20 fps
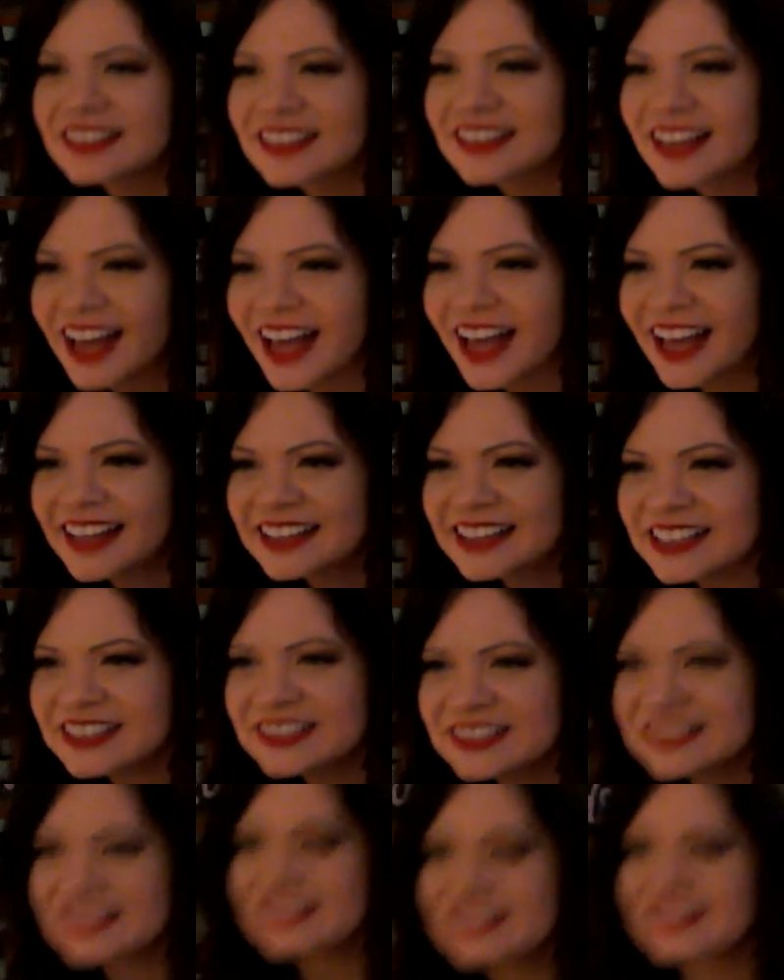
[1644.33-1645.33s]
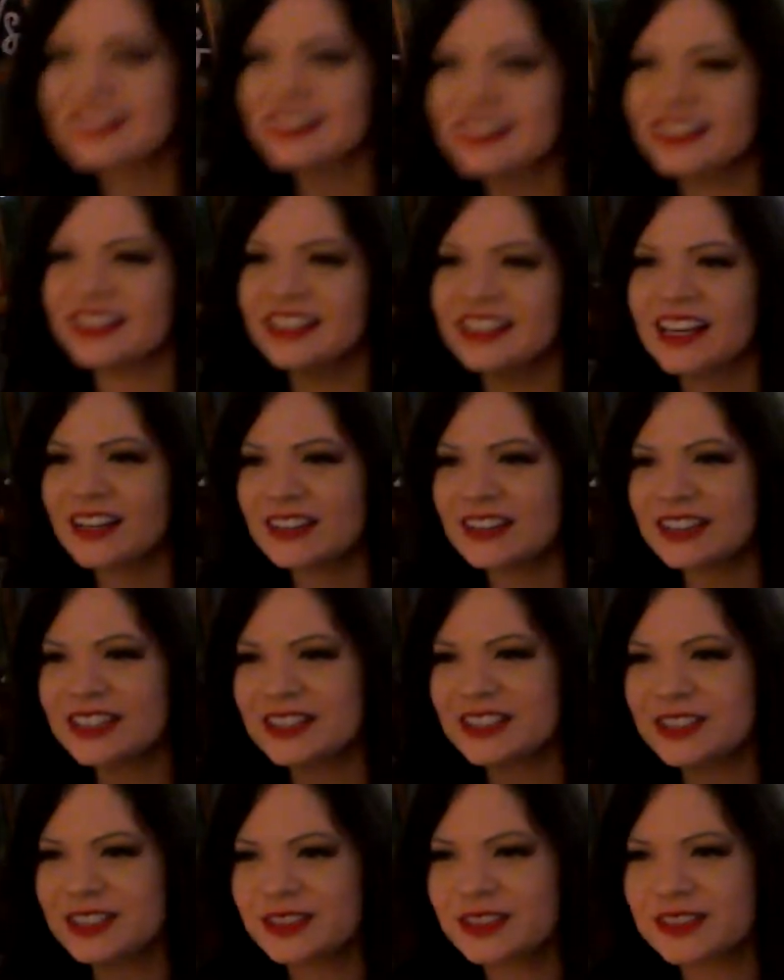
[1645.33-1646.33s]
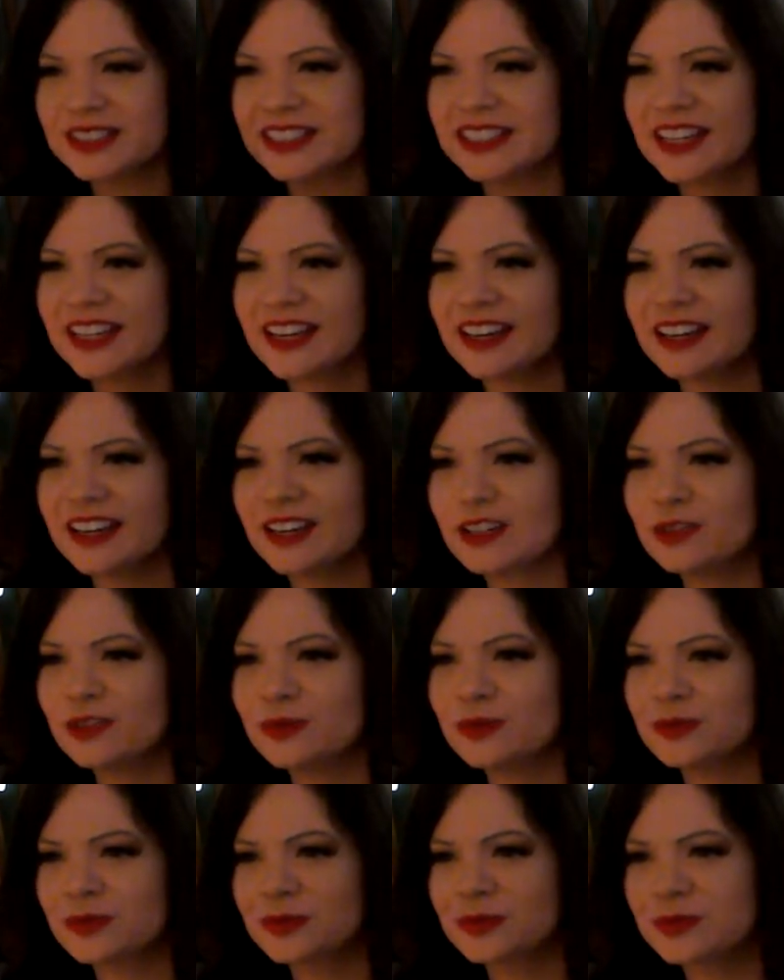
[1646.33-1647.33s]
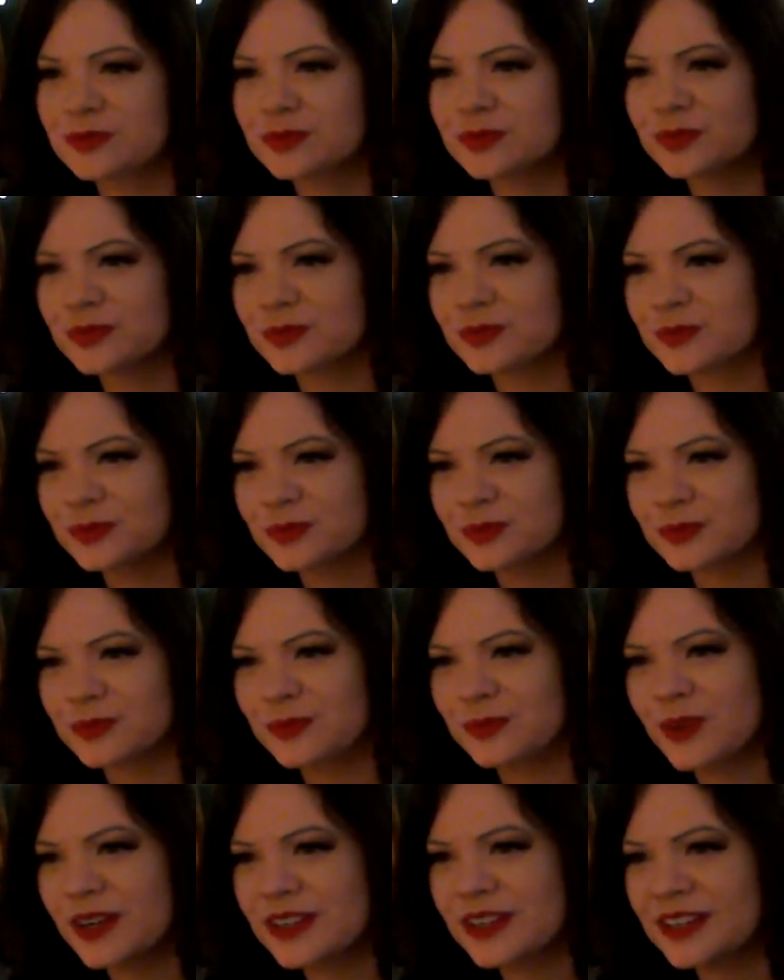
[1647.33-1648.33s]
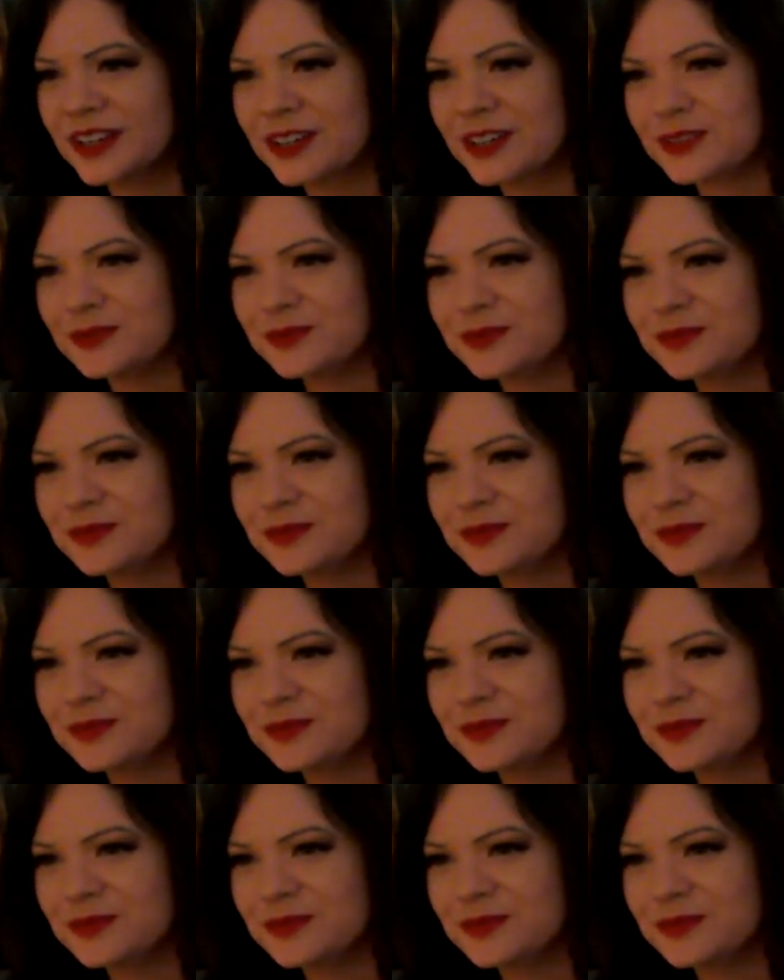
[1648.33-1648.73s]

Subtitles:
Hello, Ezekiel. How are you doing today? Welcome.